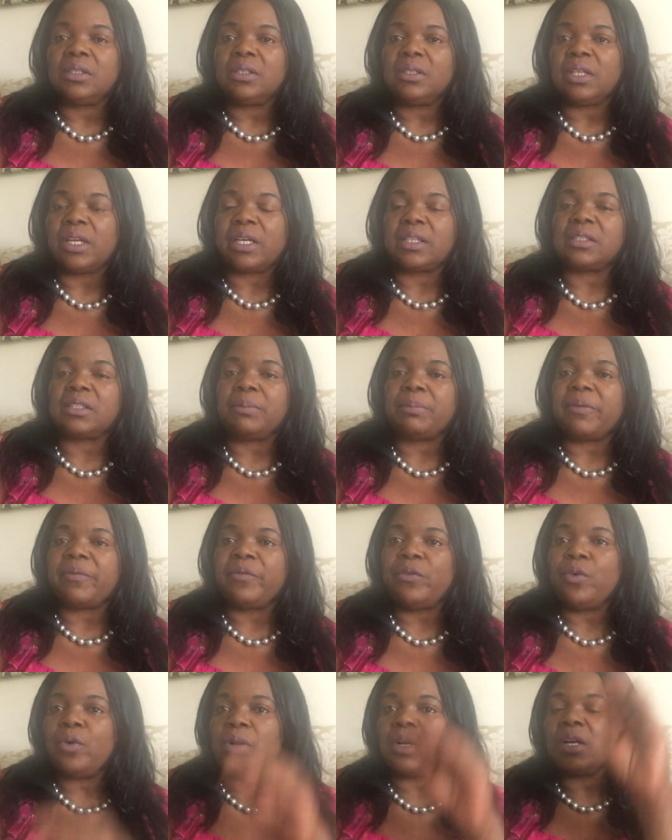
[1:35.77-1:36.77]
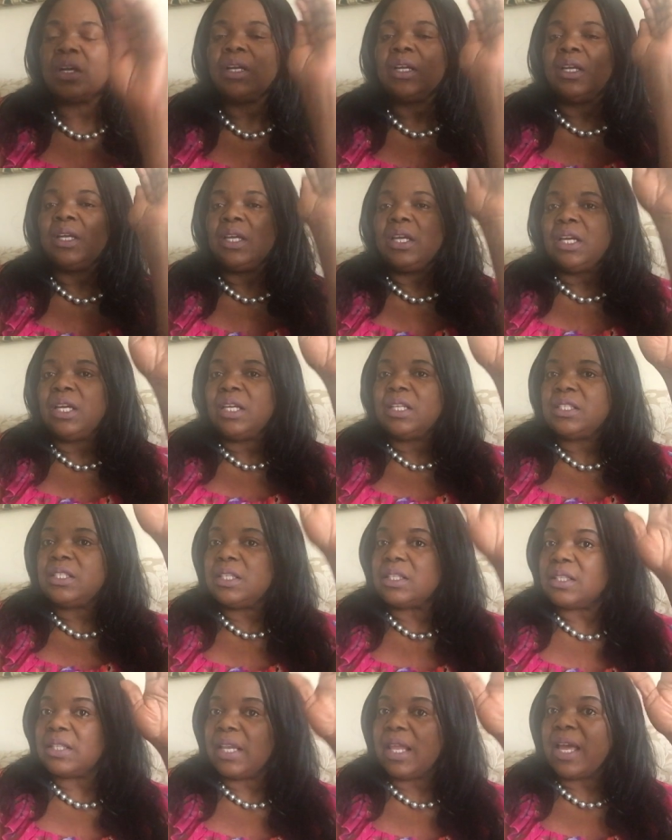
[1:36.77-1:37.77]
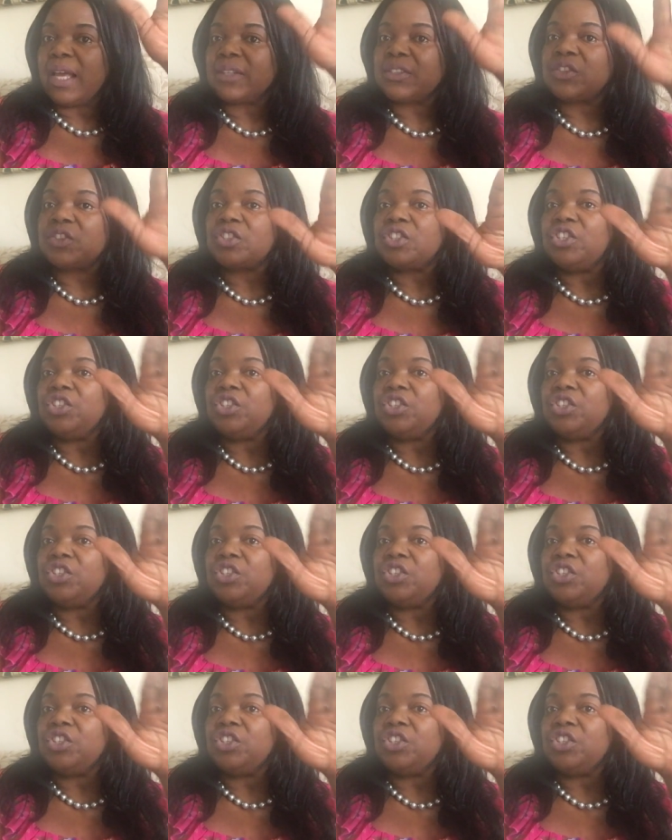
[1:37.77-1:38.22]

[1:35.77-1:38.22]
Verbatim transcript: Like I said before, it lasts